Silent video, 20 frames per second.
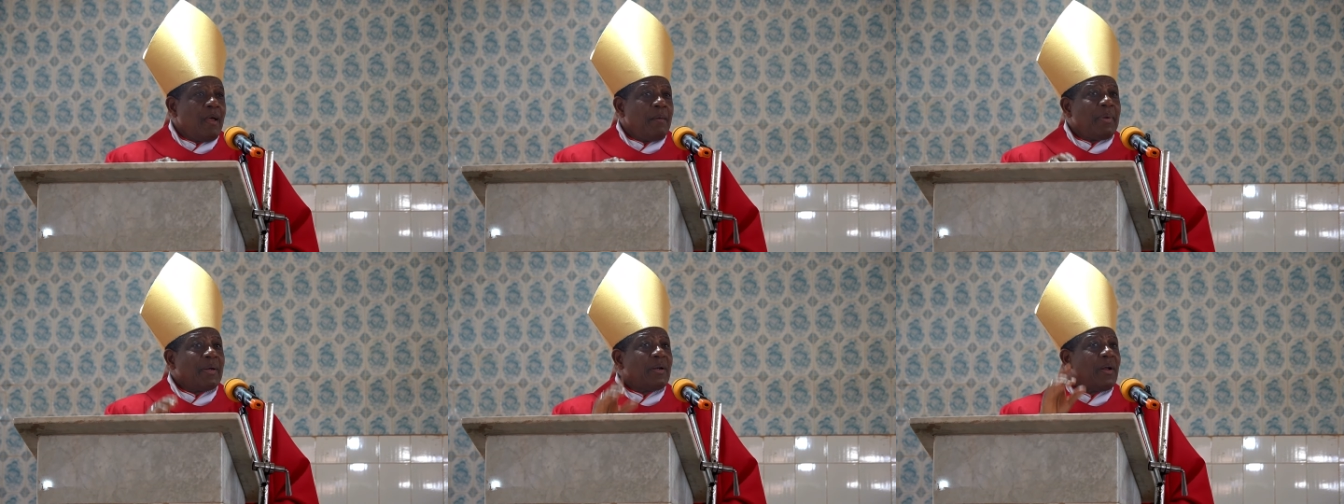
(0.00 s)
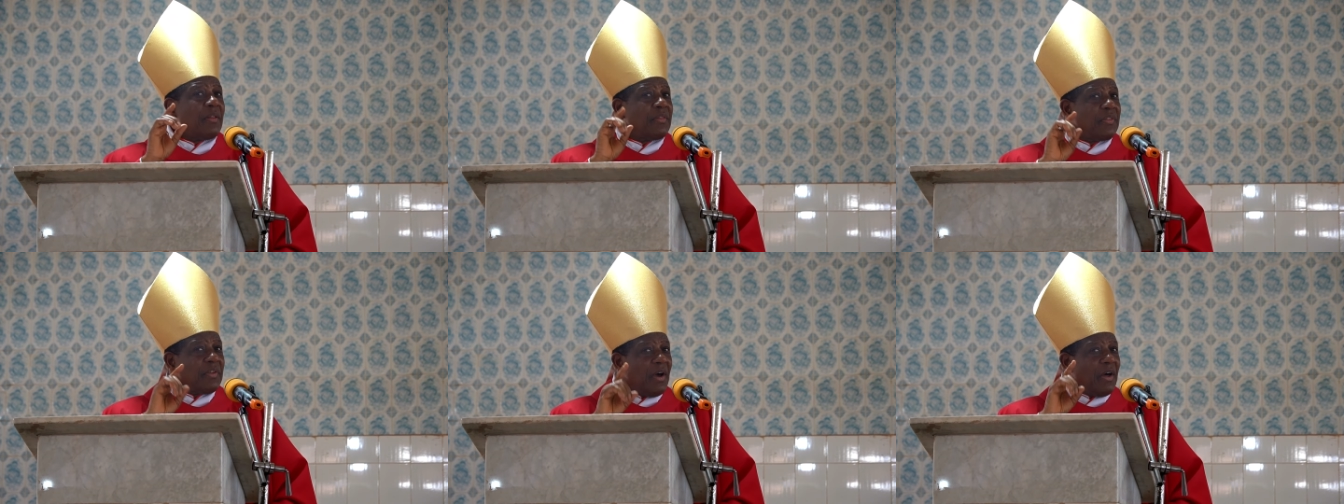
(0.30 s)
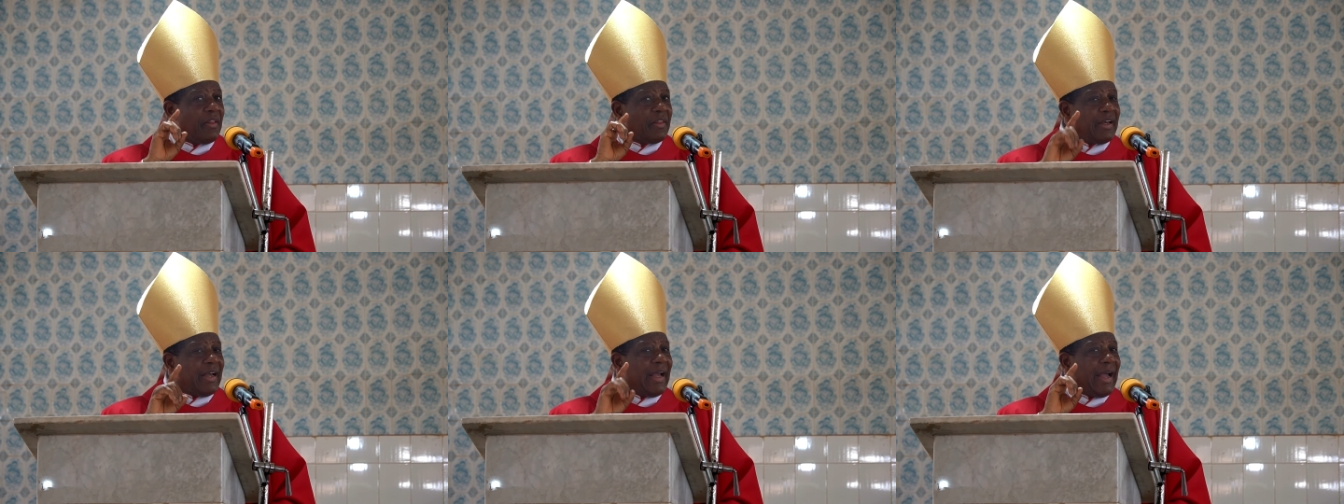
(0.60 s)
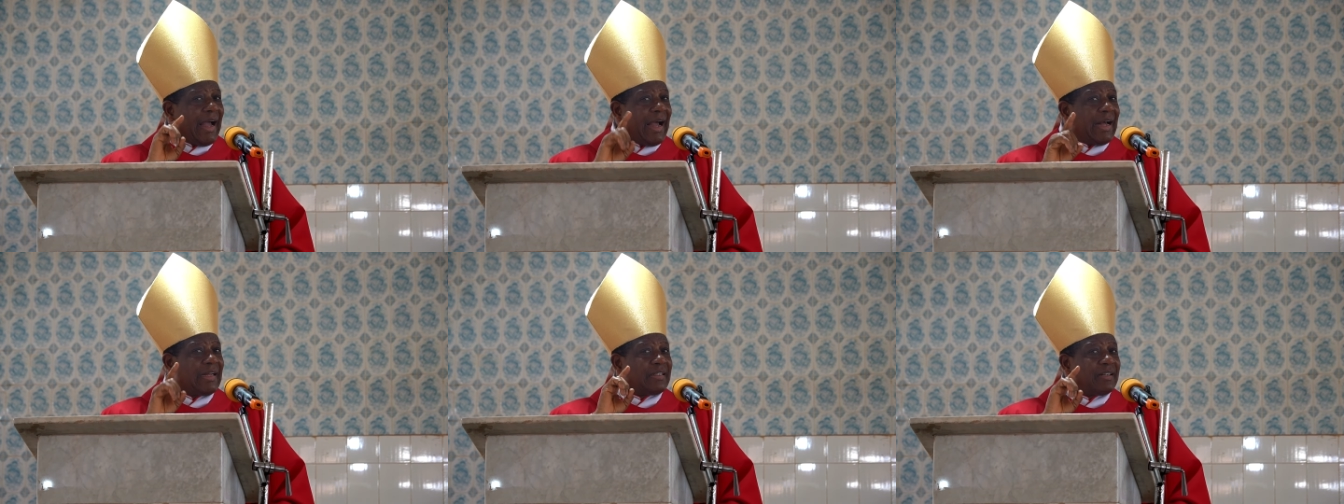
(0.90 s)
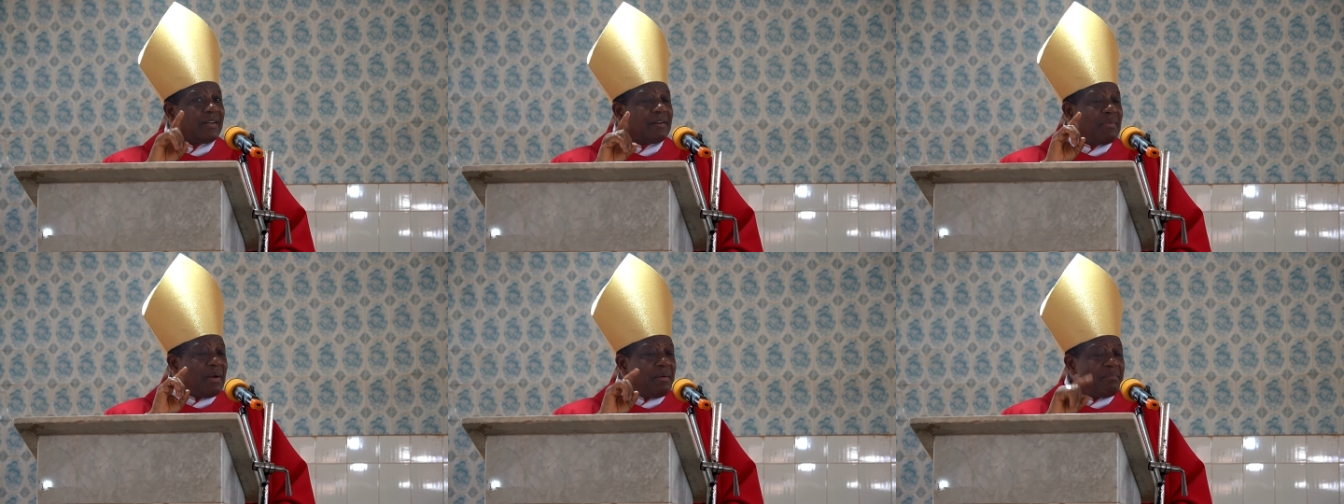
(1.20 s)
But on the other hand,
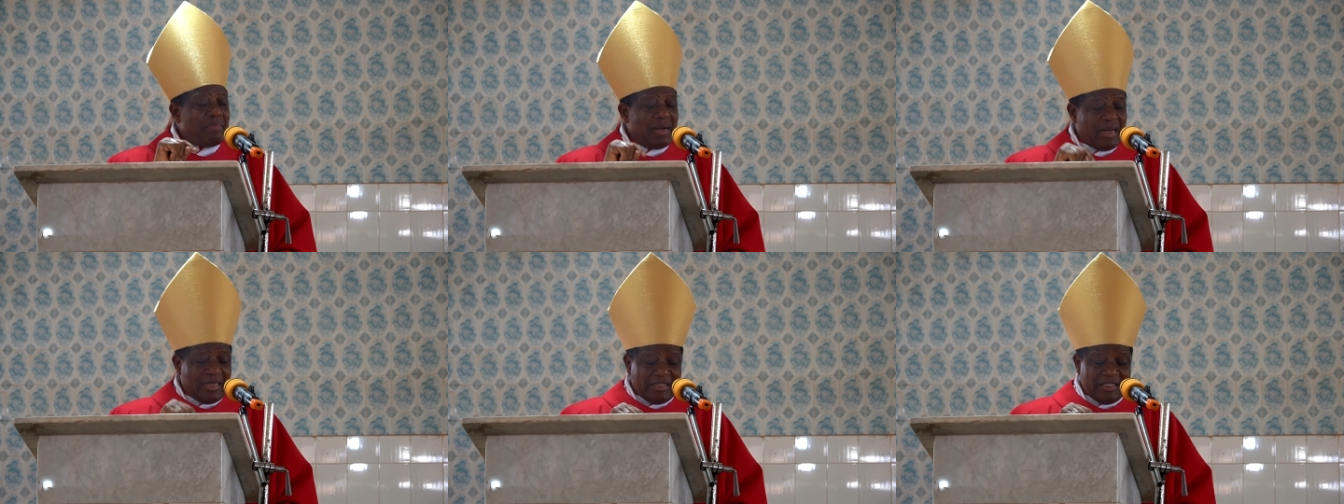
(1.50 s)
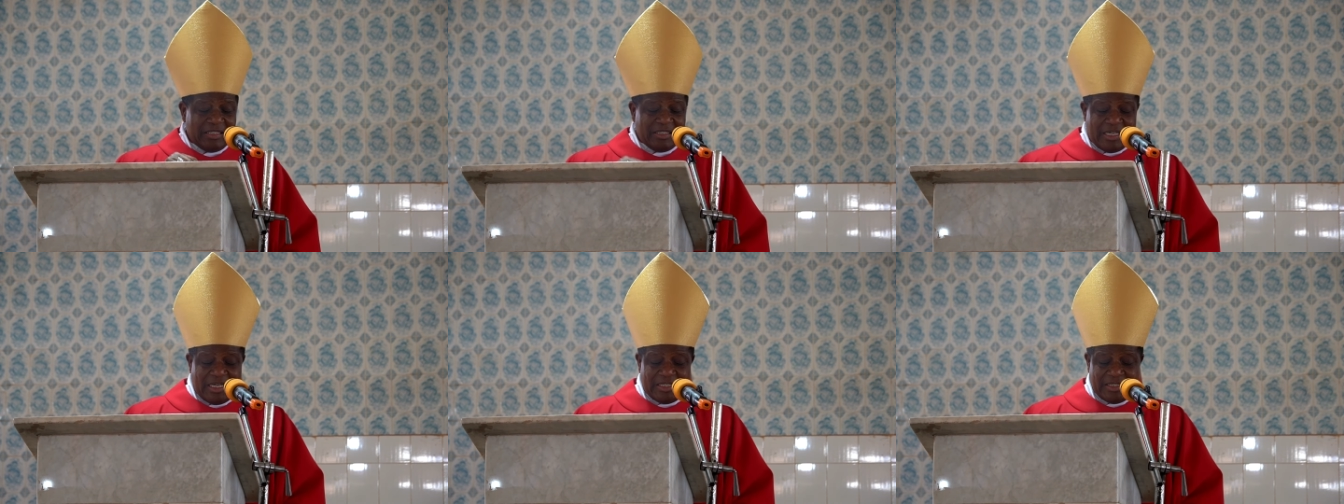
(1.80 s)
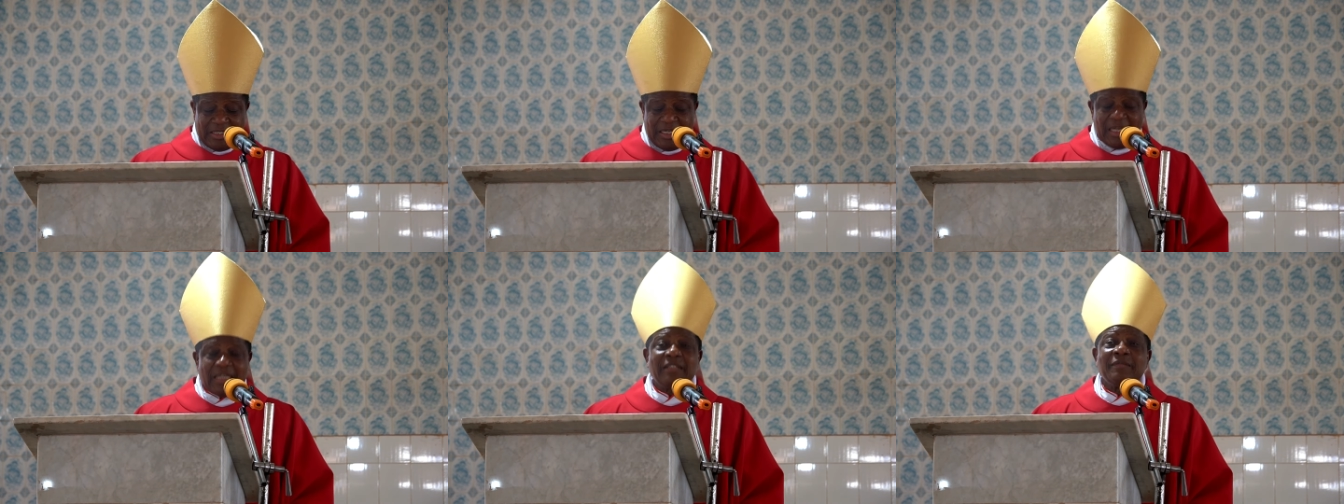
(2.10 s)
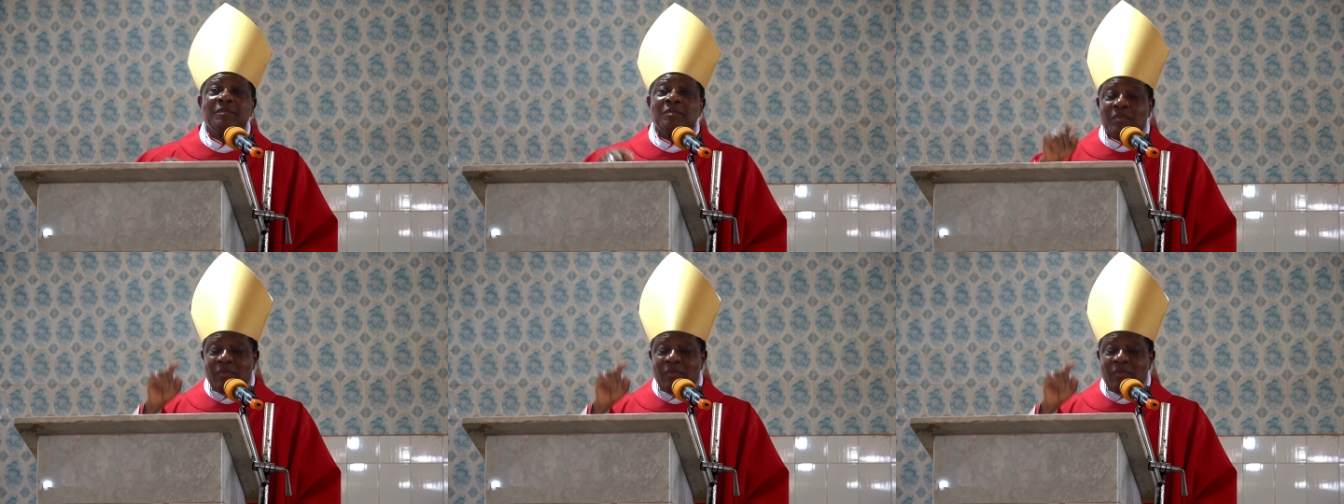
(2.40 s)
remember, Jesus said,